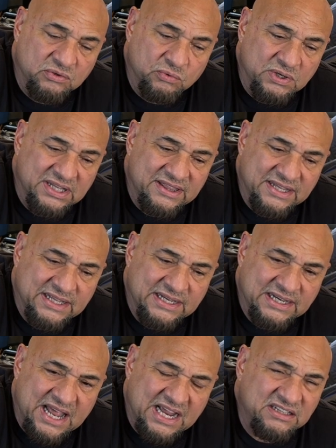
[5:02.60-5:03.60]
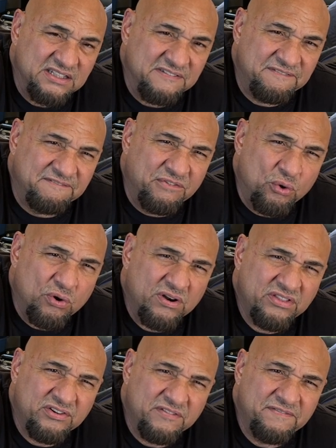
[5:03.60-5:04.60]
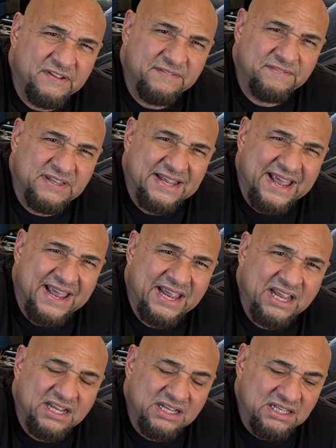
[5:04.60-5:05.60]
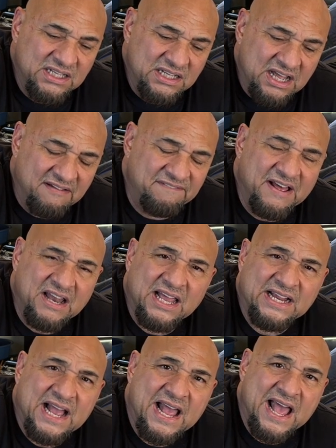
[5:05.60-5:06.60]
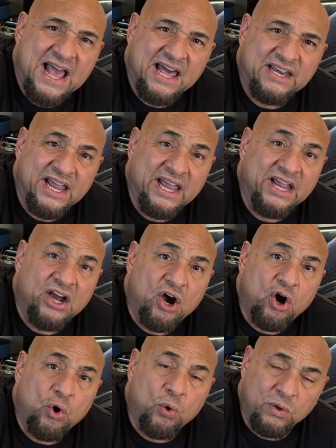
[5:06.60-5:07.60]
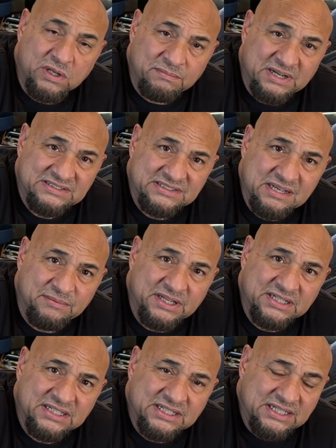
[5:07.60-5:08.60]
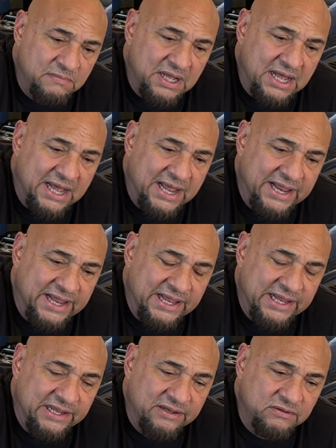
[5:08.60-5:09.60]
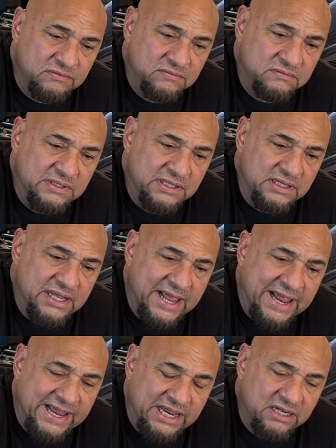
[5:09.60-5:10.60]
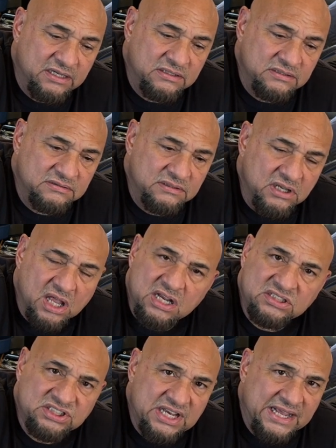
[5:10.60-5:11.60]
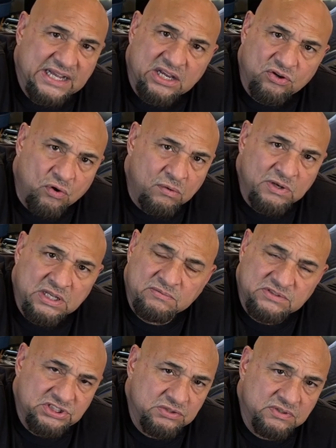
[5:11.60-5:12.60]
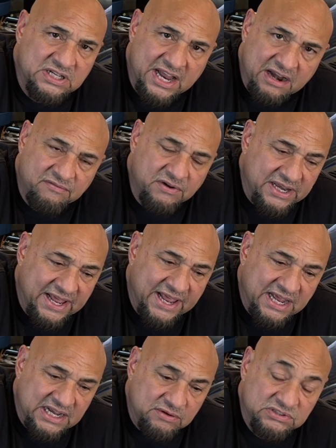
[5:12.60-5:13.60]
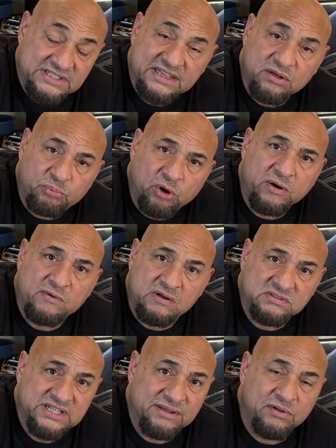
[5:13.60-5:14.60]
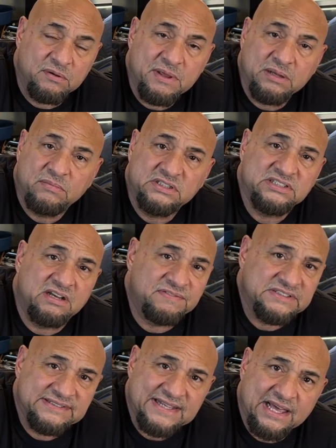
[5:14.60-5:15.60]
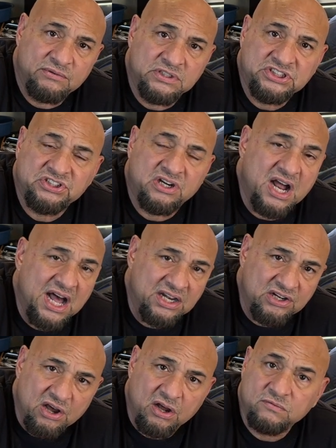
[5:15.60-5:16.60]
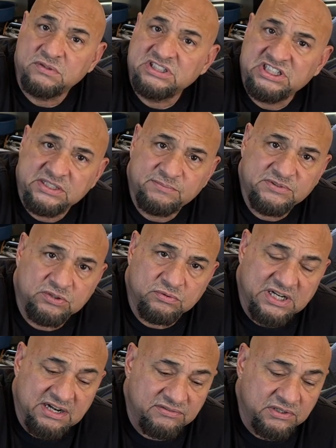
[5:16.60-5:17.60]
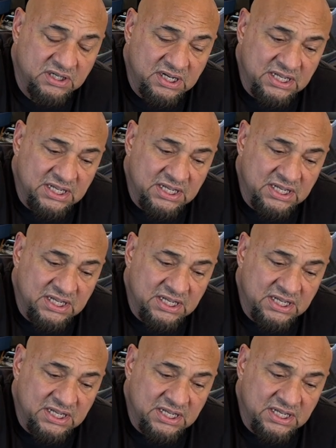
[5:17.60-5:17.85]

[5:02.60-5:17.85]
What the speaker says: within like the fourth or fifth day, I felt like I had a hole in my stomach. I ate lunch like I normally was doing every day. I was at the point where I was able to make myself a sandwich or a hot dog with chips or whatever.